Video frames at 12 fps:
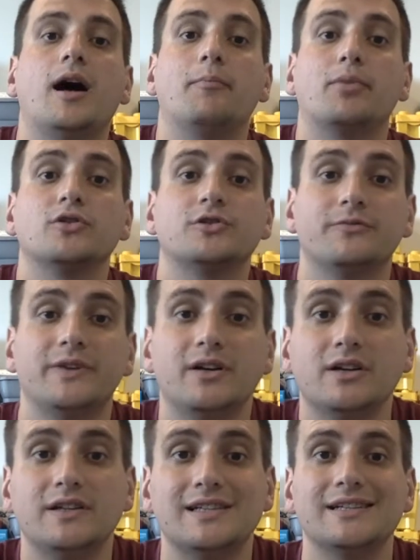
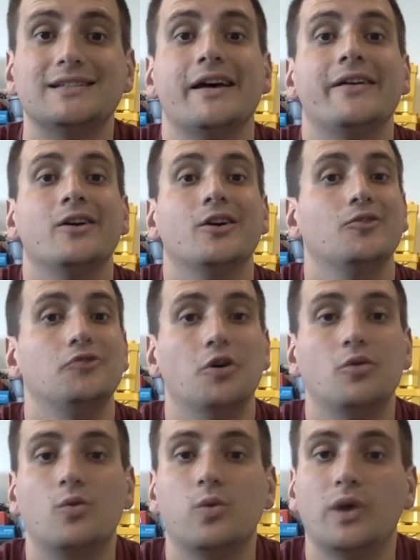Perseverance is that
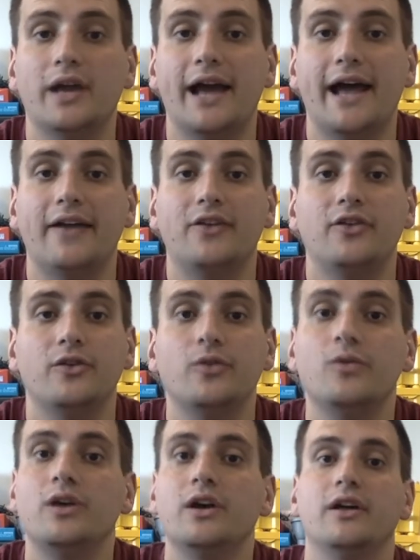no quit
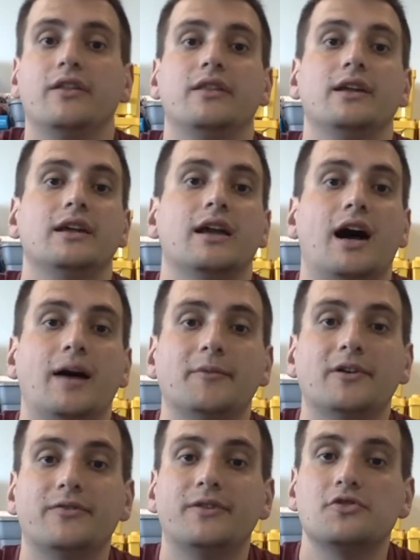attitude, the I'm
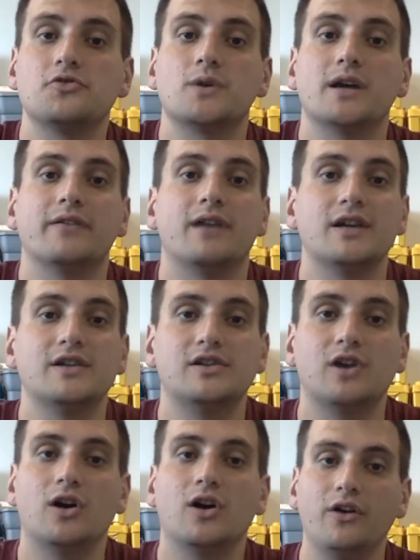going to finish whatever I
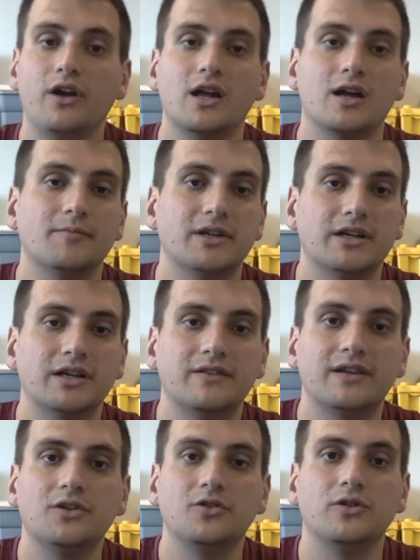start, I'm going to
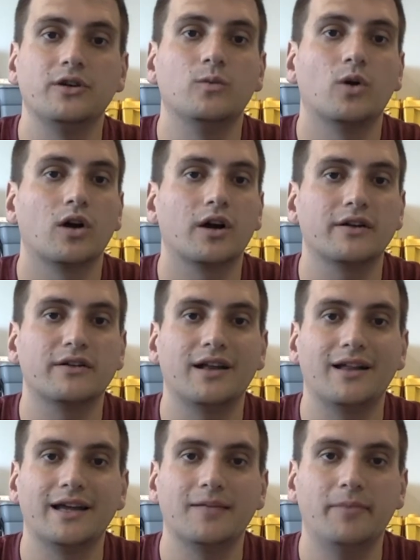continually work until
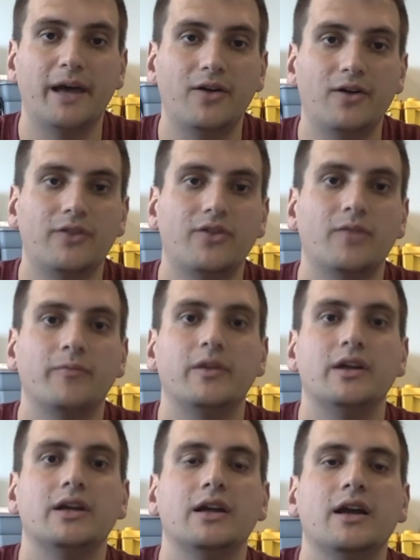I get better at
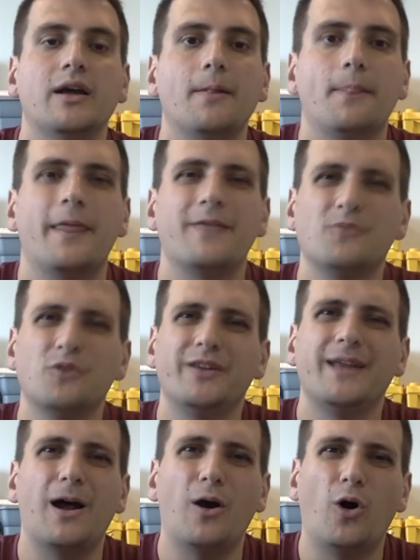something, and really
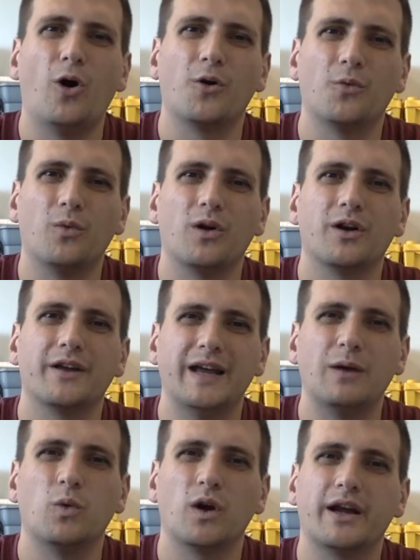that hard work and
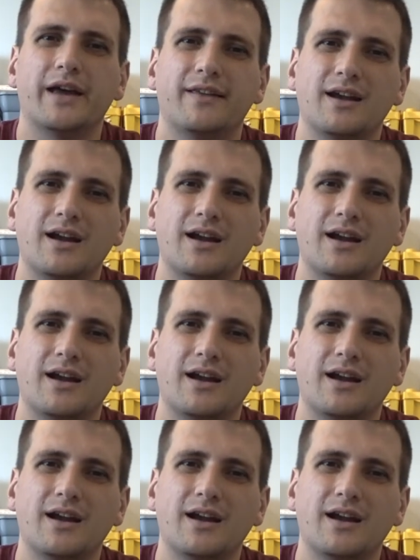that work ethic